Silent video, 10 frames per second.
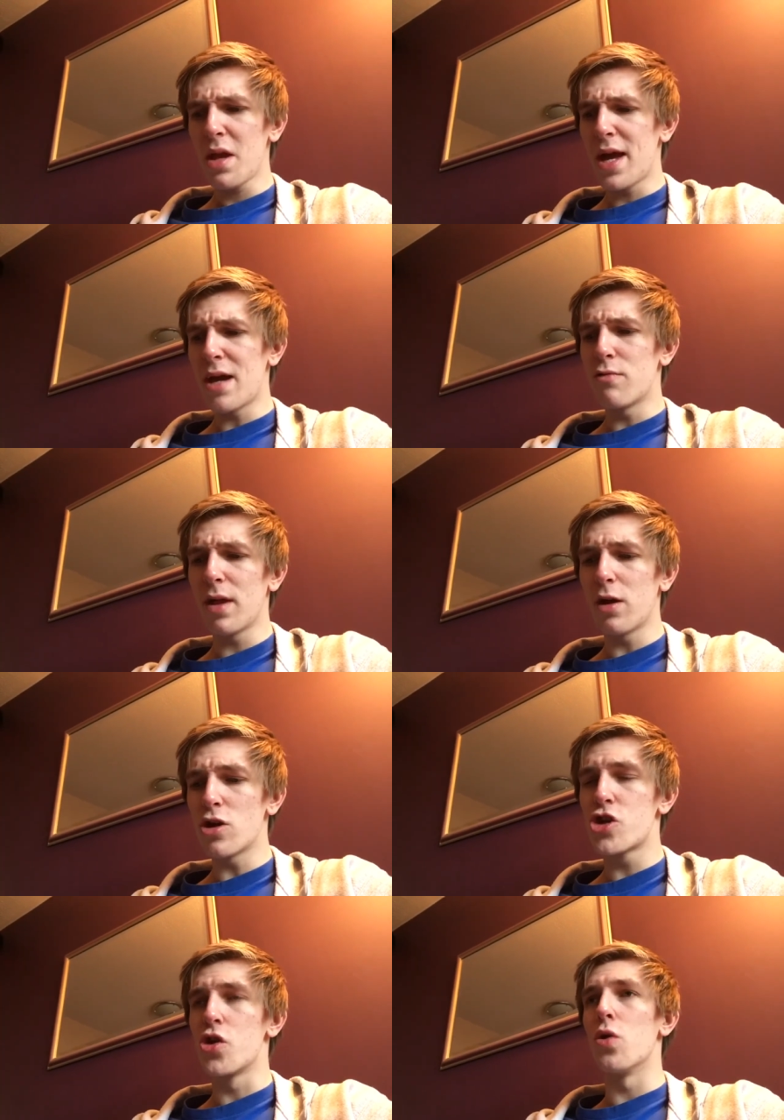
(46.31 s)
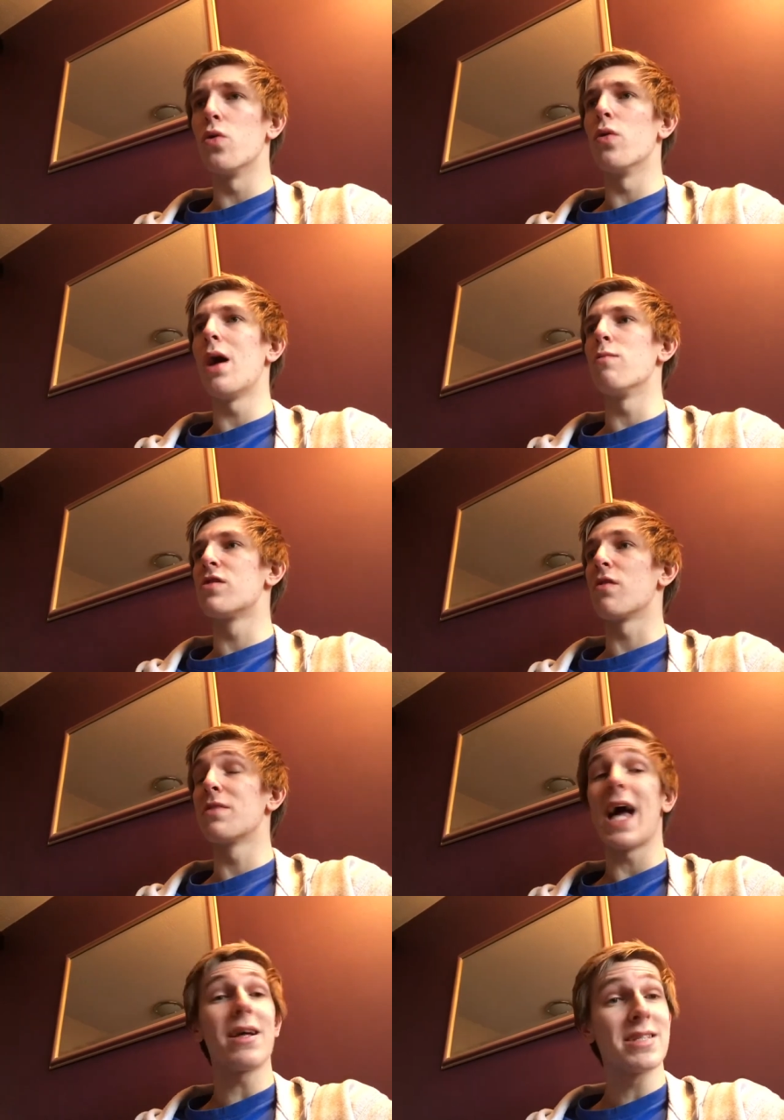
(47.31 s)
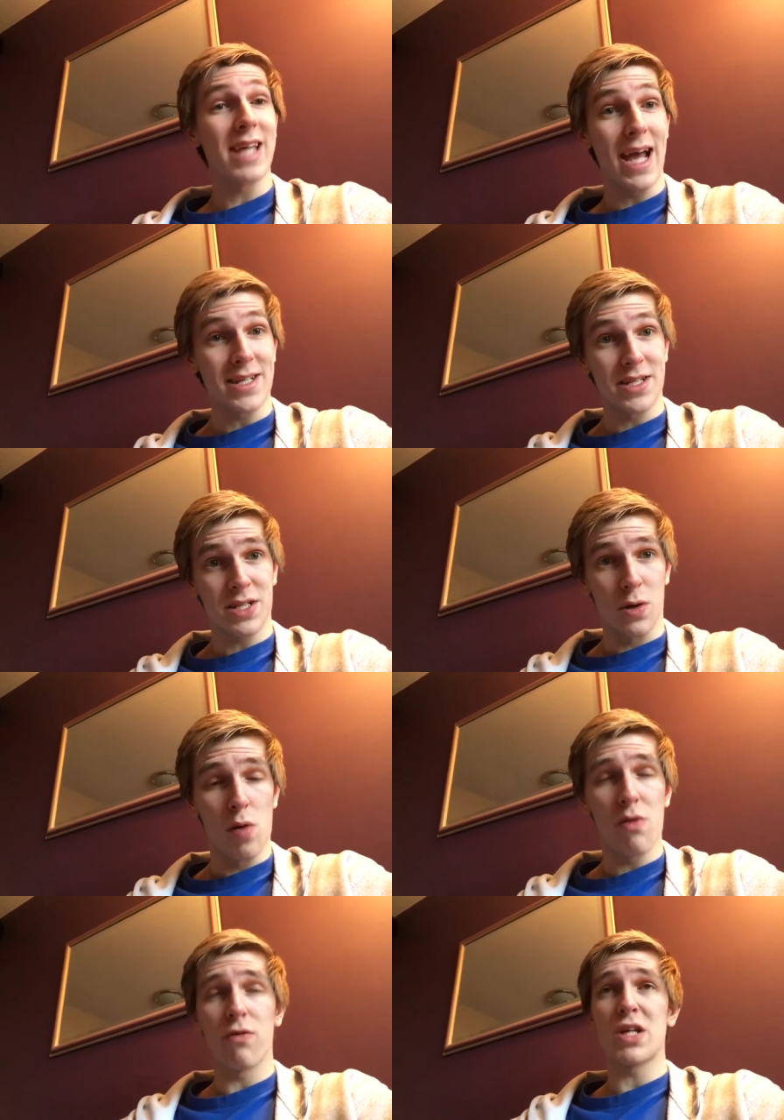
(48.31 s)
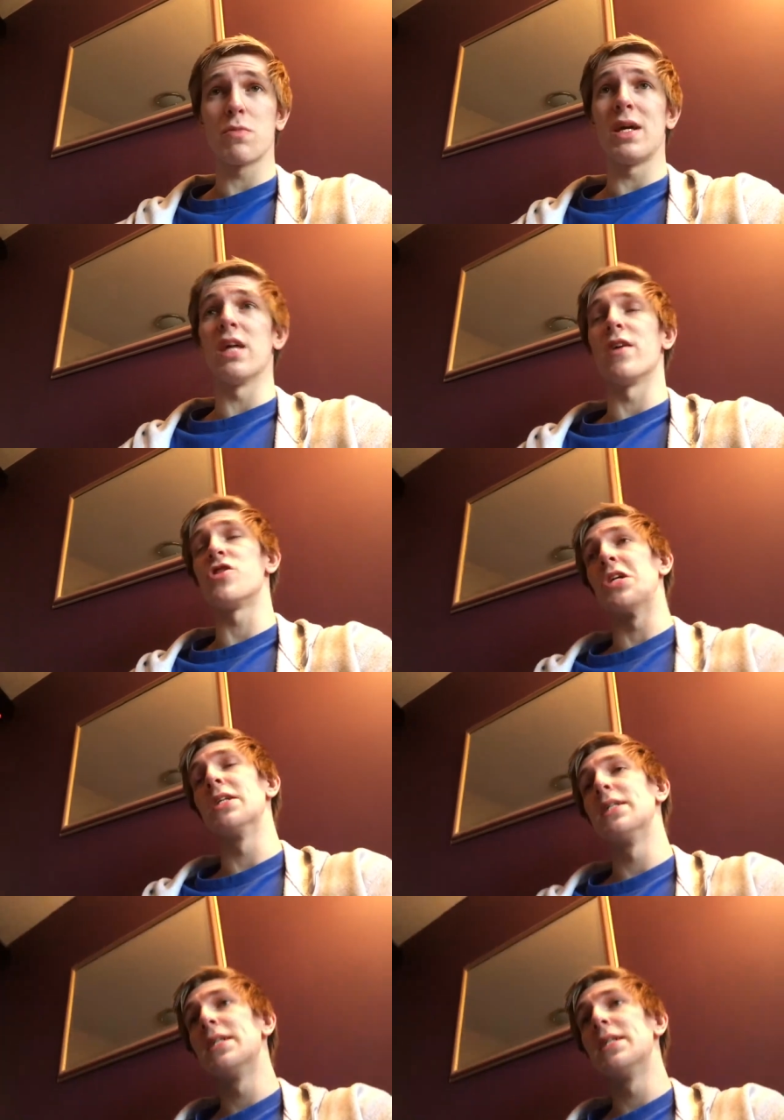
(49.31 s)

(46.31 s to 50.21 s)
Uh, really good show. It was from Dallas, Texas, the home of WrestleMania this year.